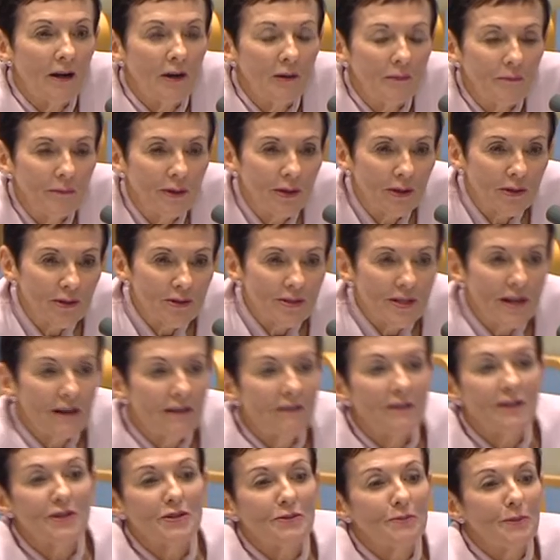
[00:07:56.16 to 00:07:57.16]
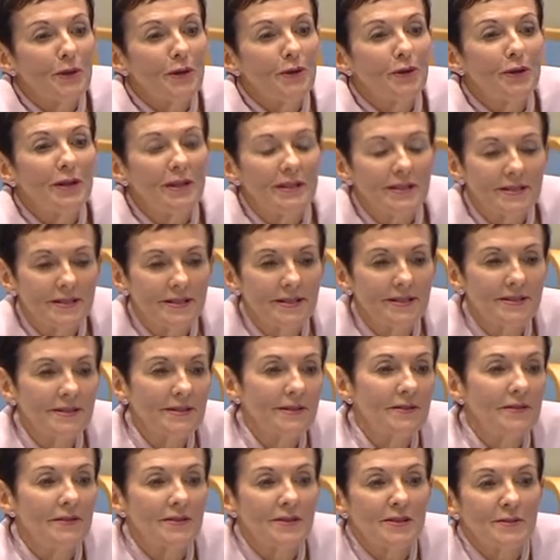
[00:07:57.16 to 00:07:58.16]
Because our experience is
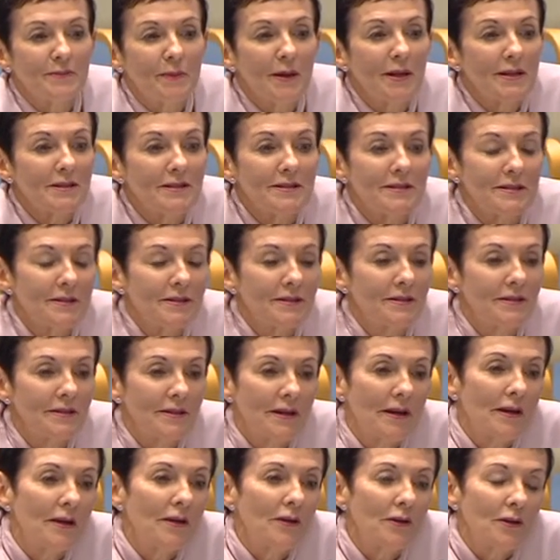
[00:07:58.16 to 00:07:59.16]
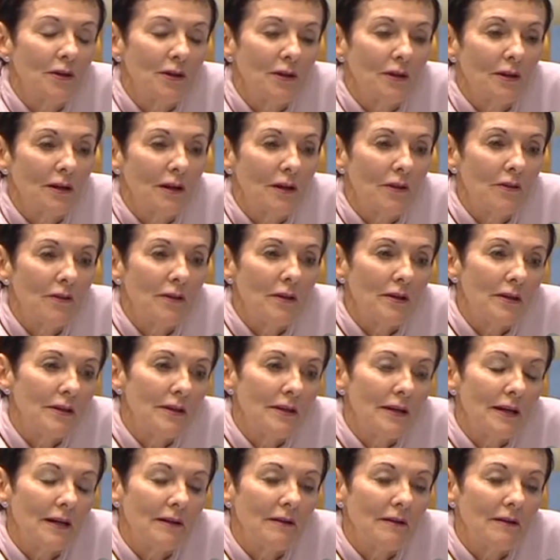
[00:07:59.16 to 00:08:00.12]
in this space that the